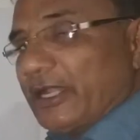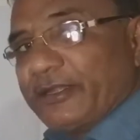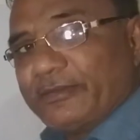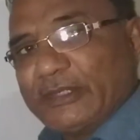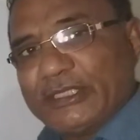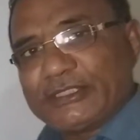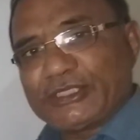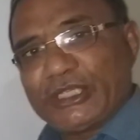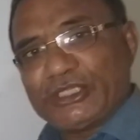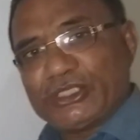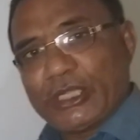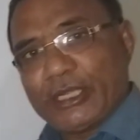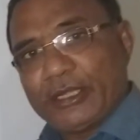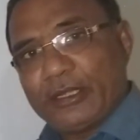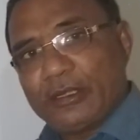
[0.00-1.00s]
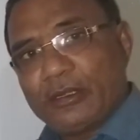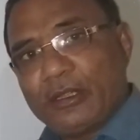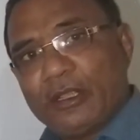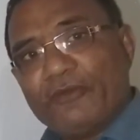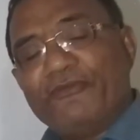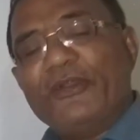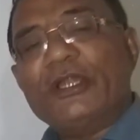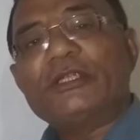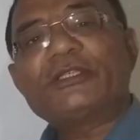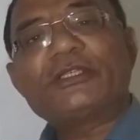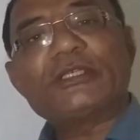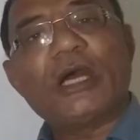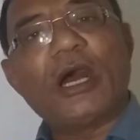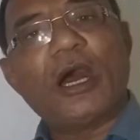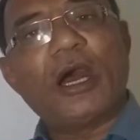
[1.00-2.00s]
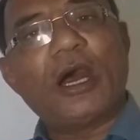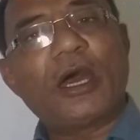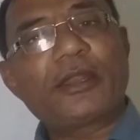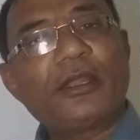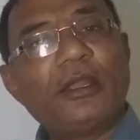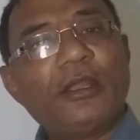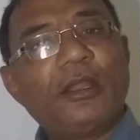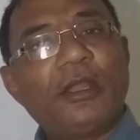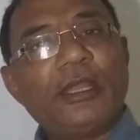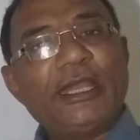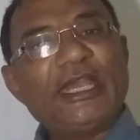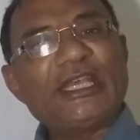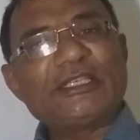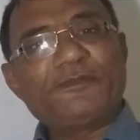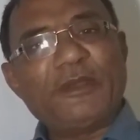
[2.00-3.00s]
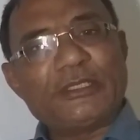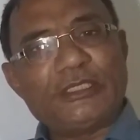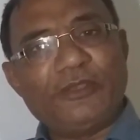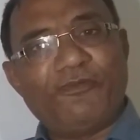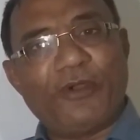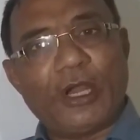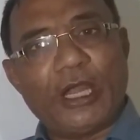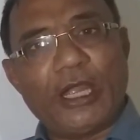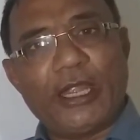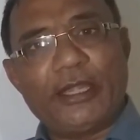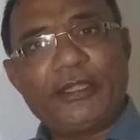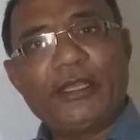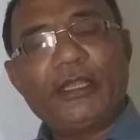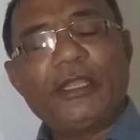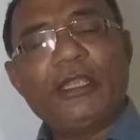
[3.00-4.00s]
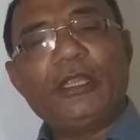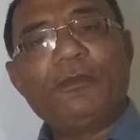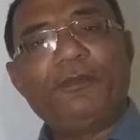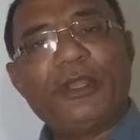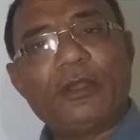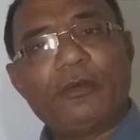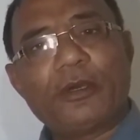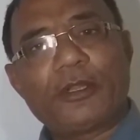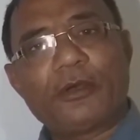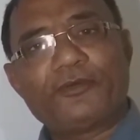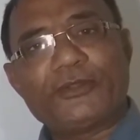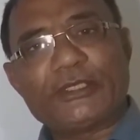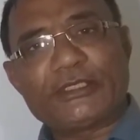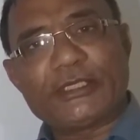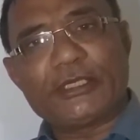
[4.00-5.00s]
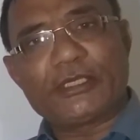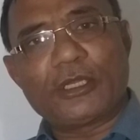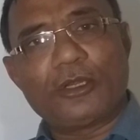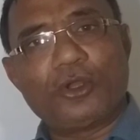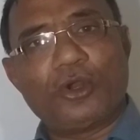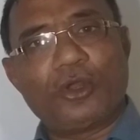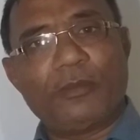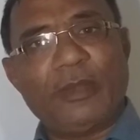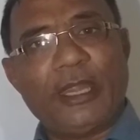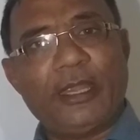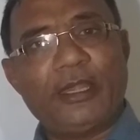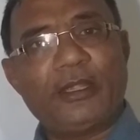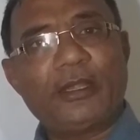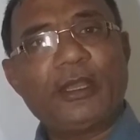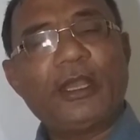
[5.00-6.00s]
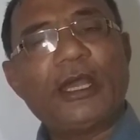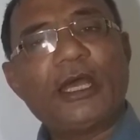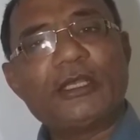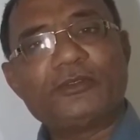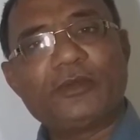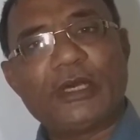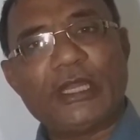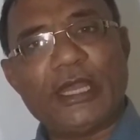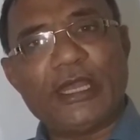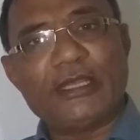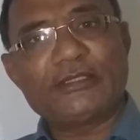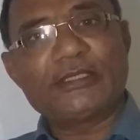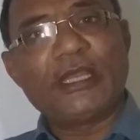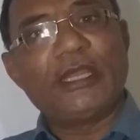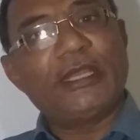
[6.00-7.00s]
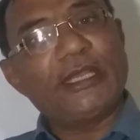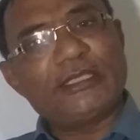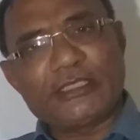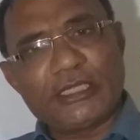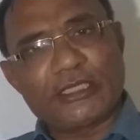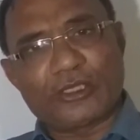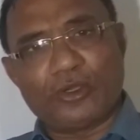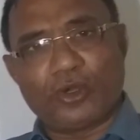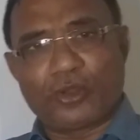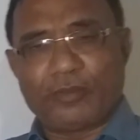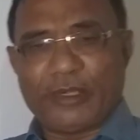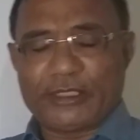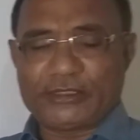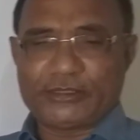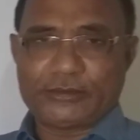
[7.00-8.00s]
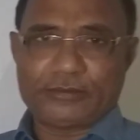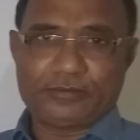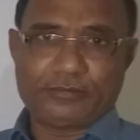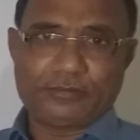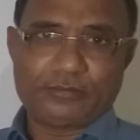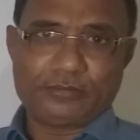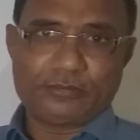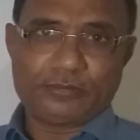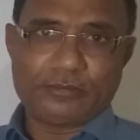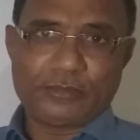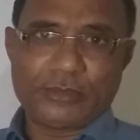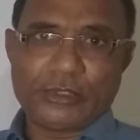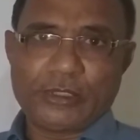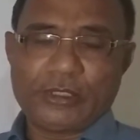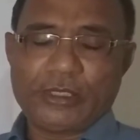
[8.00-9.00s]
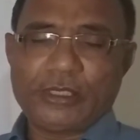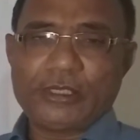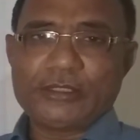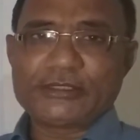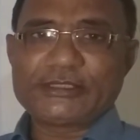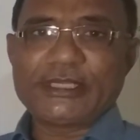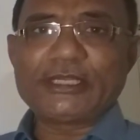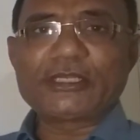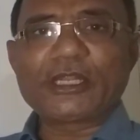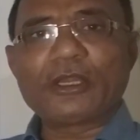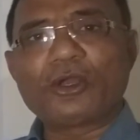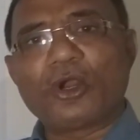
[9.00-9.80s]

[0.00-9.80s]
administration, fields are specified in favor of the central government as well as state governments. Central